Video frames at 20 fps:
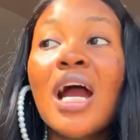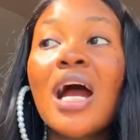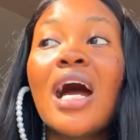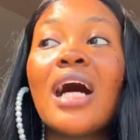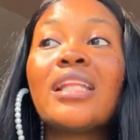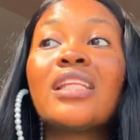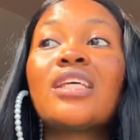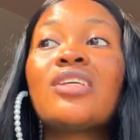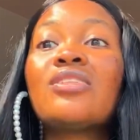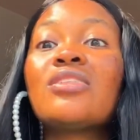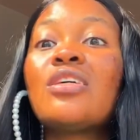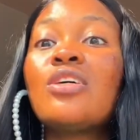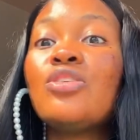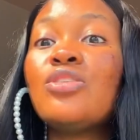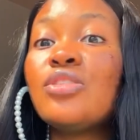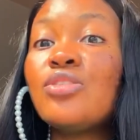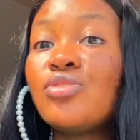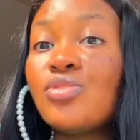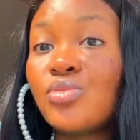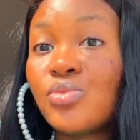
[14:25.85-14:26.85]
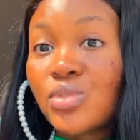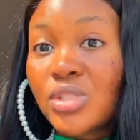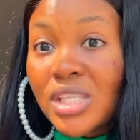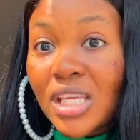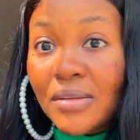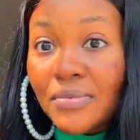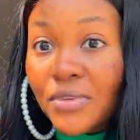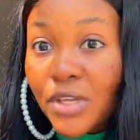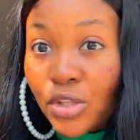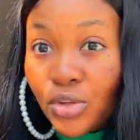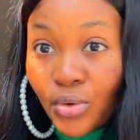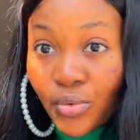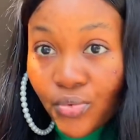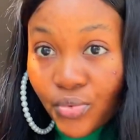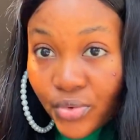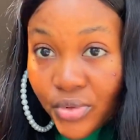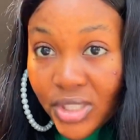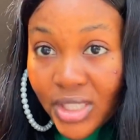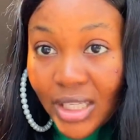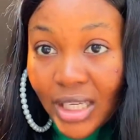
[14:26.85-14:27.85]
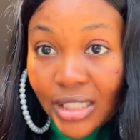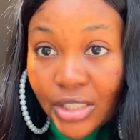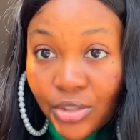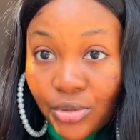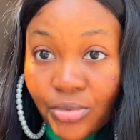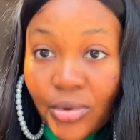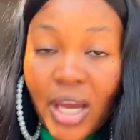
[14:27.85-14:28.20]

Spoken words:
and then you say you need your certificate of good standing,